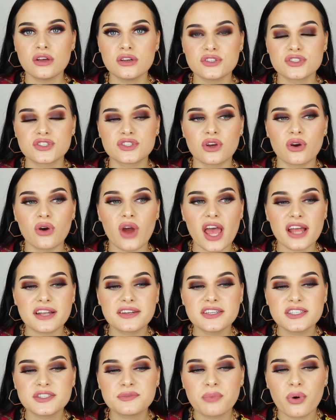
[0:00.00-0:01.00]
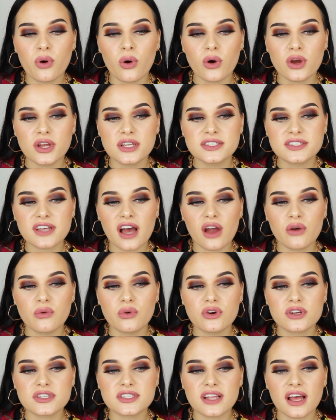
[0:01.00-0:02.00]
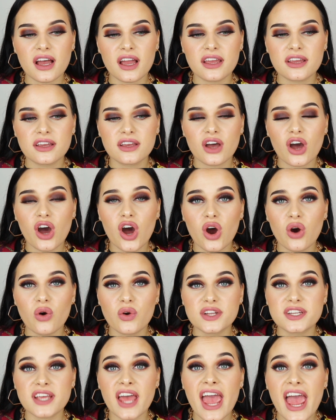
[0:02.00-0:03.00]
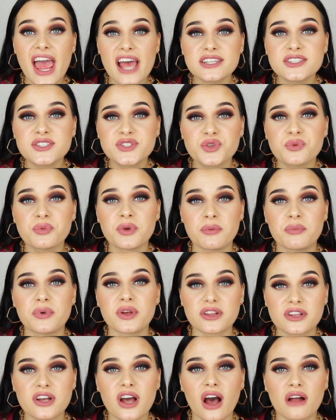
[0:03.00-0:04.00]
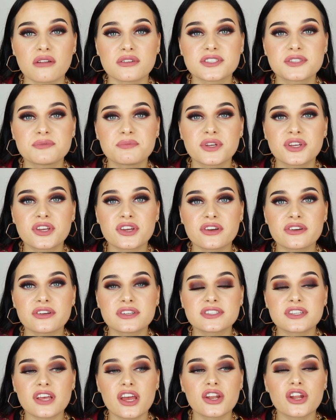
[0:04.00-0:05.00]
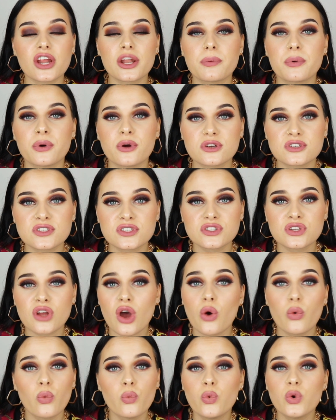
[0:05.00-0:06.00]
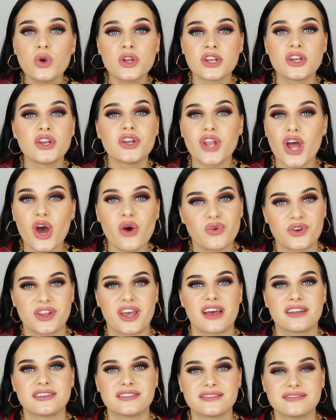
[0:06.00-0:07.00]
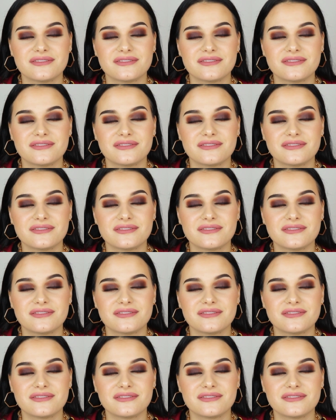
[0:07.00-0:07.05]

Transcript: So at this point, I was like, oh, it has to be Bill Kaulitz because another person wouldn't know that.